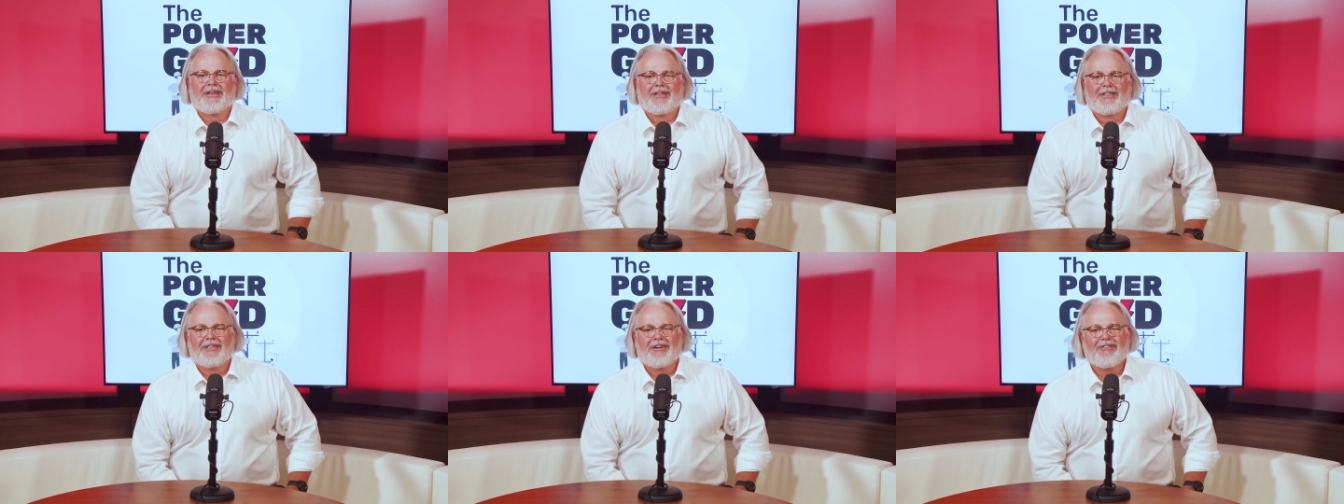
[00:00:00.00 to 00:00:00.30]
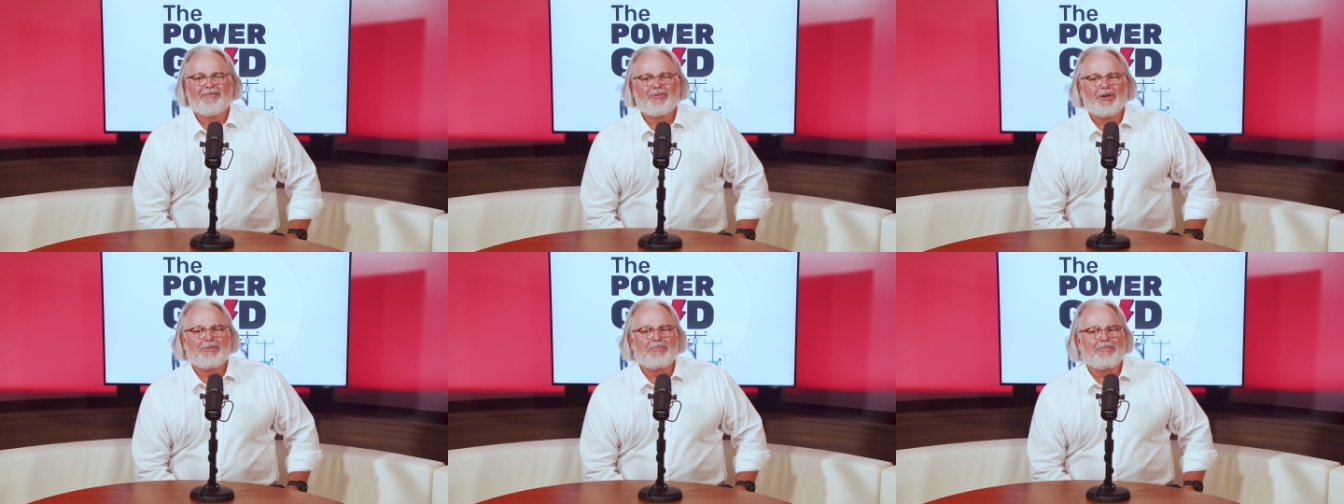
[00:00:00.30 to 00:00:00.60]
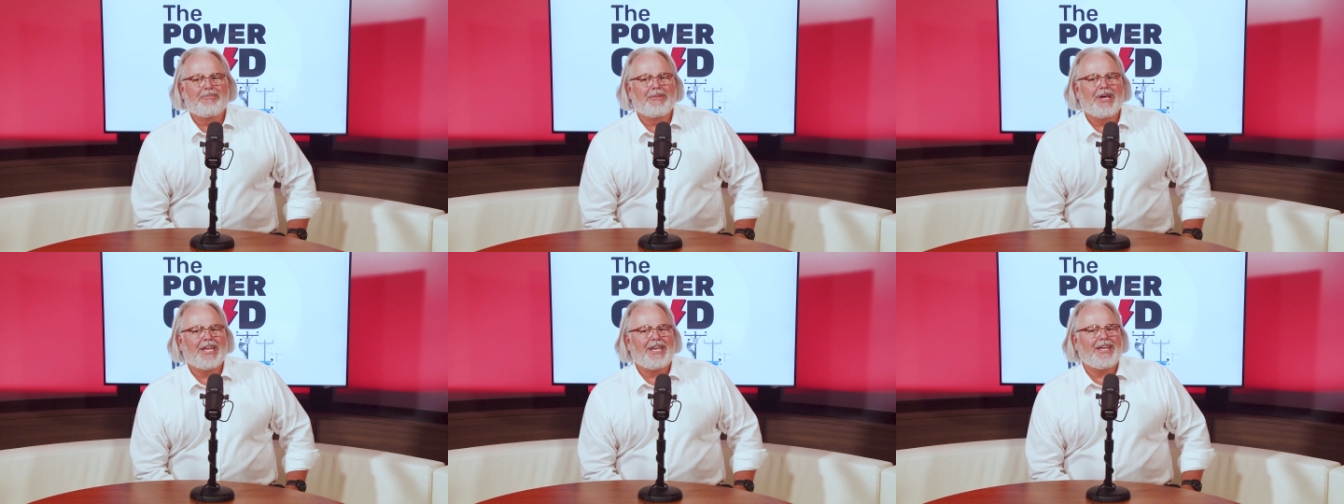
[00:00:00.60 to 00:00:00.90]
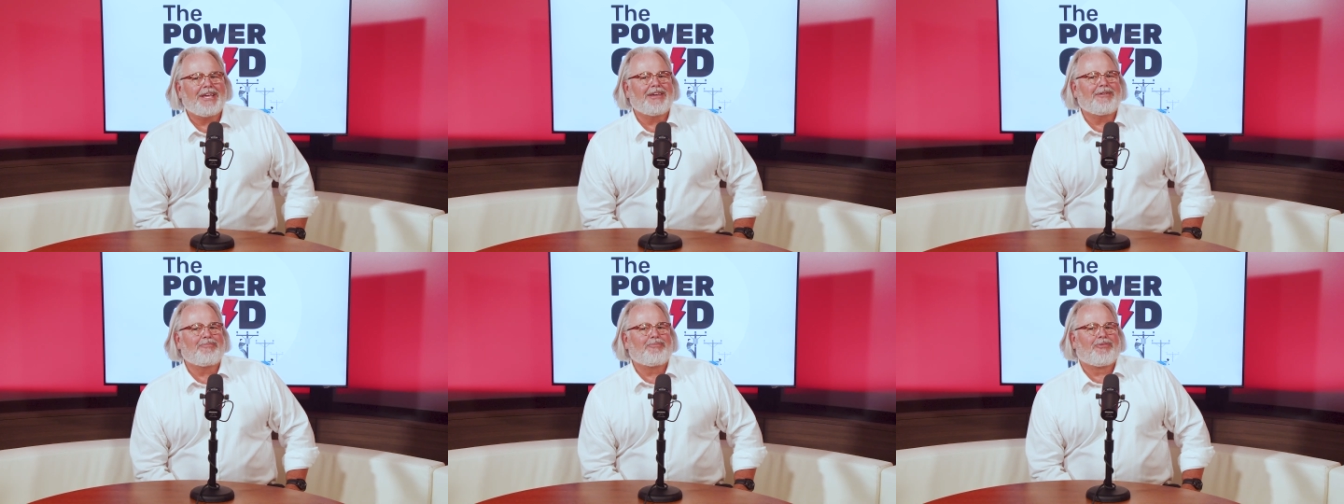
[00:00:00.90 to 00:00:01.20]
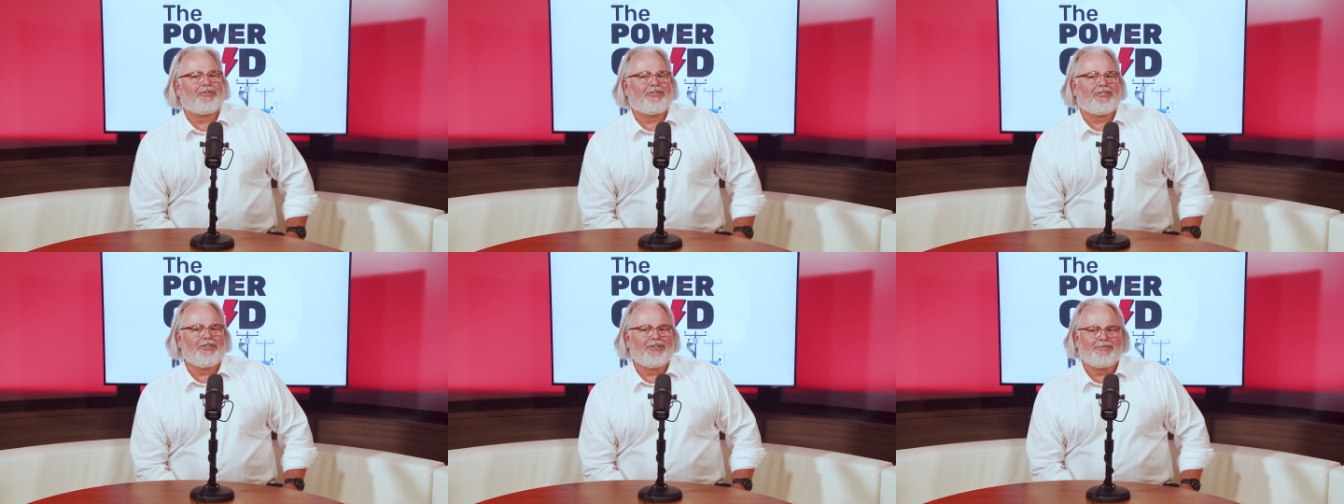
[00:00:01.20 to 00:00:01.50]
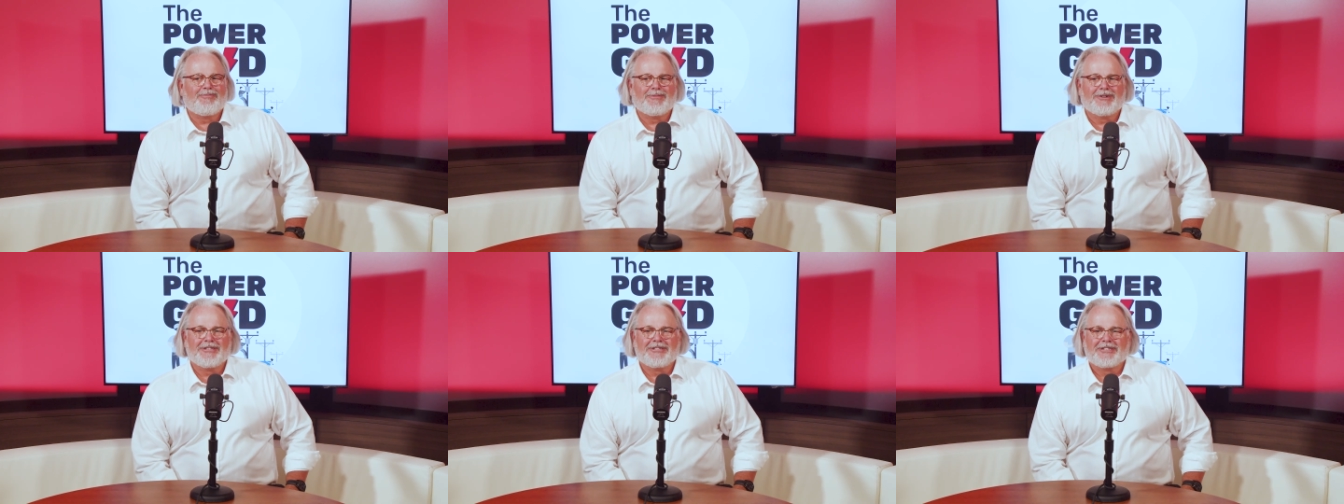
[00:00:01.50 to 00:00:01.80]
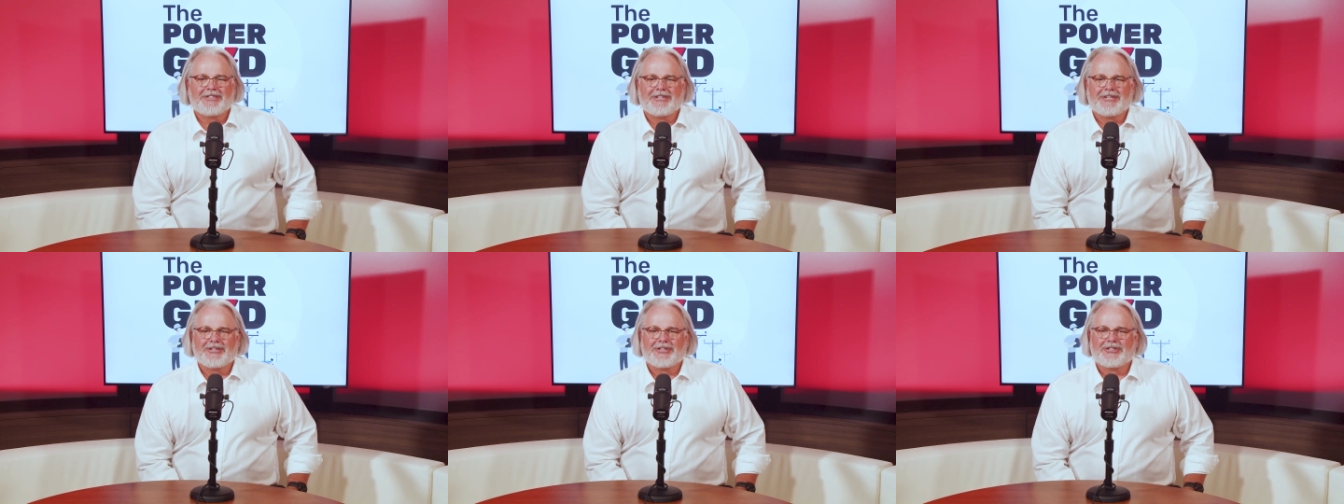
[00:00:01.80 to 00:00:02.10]
There have been many
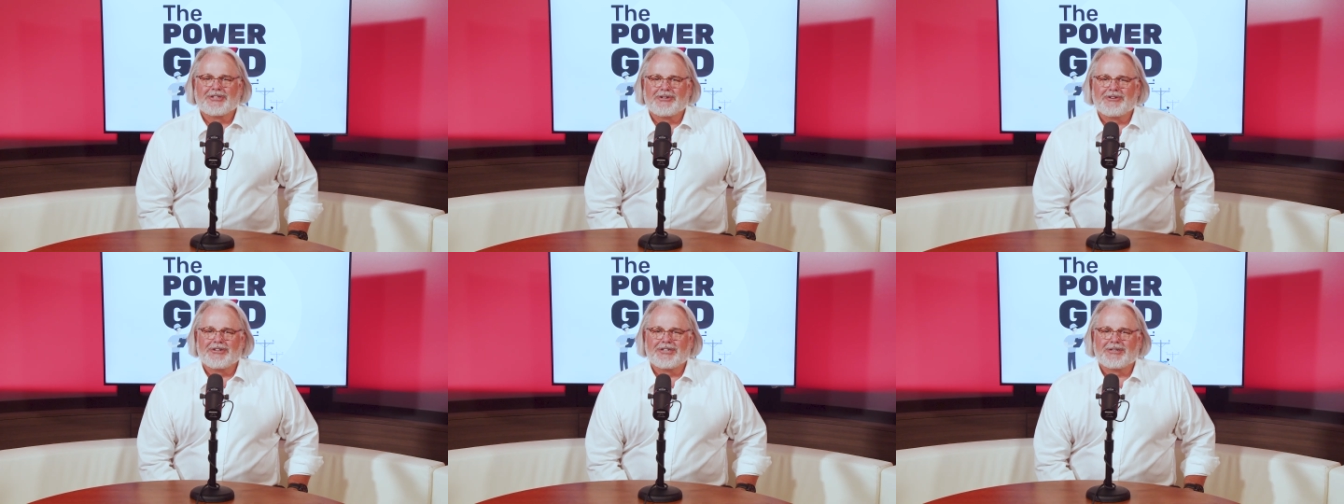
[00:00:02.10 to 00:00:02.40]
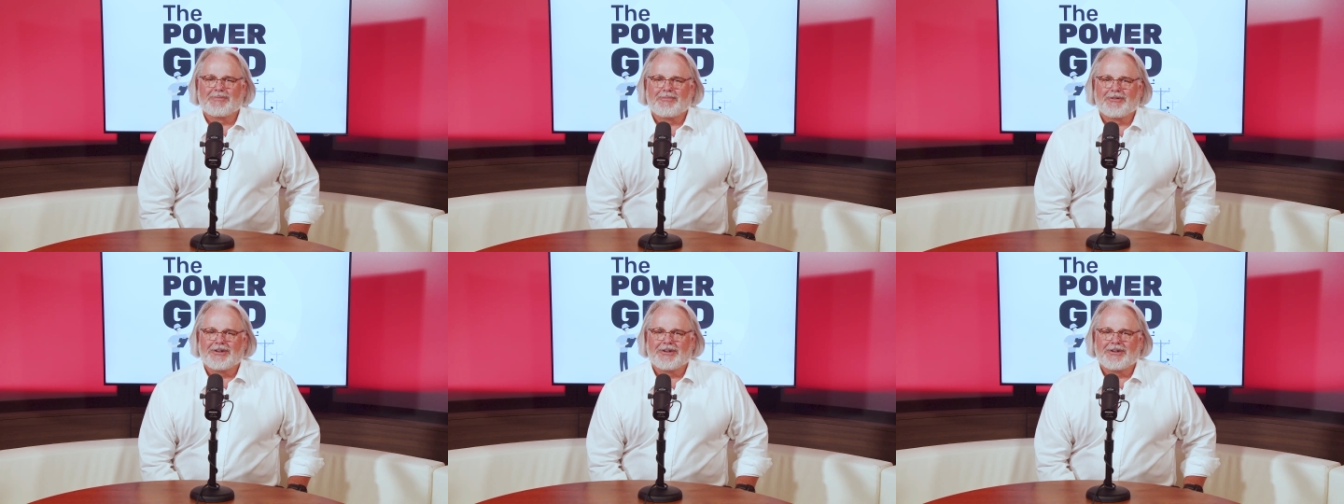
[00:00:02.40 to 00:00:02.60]
improvements to surge